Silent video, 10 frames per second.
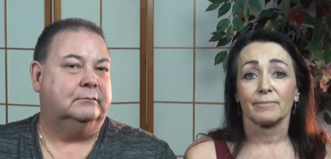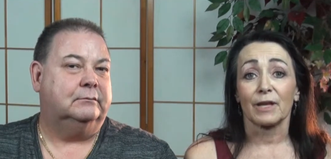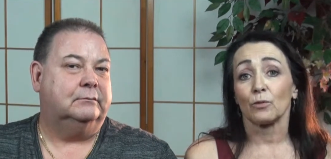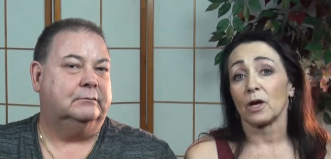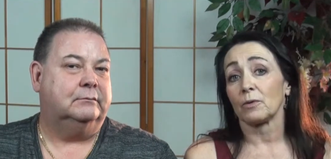
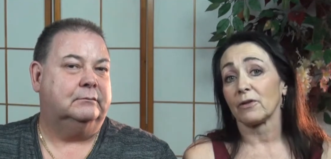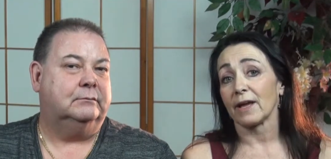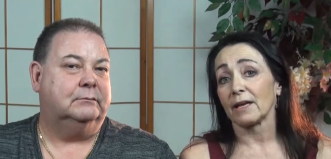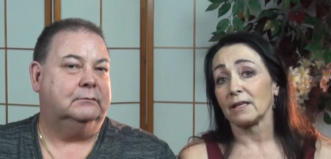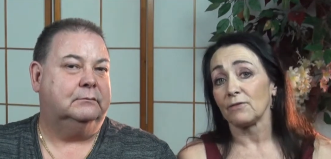Speaker 1: And where will
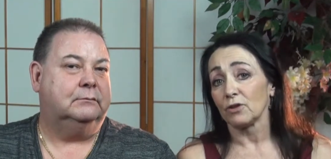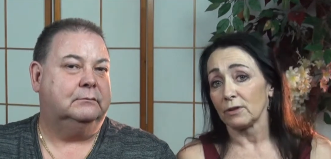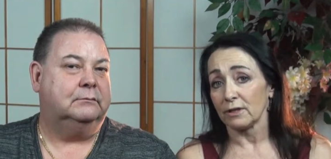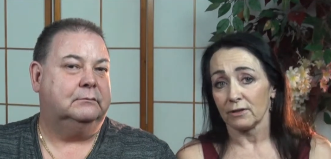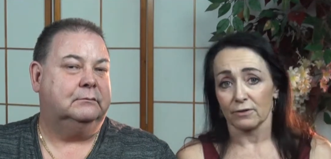that leave you in
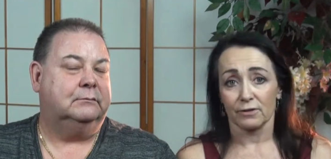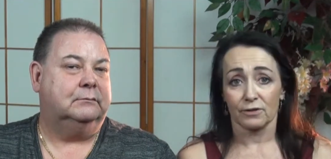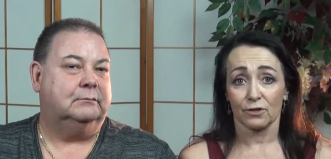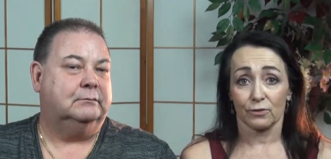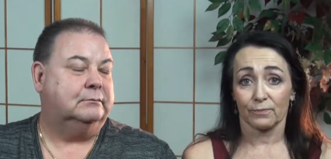a year or
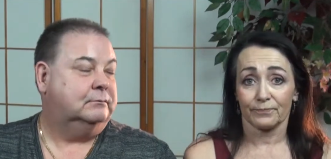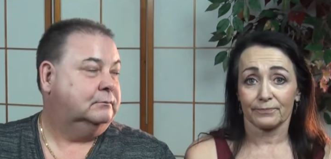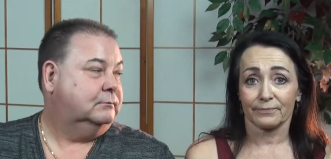two?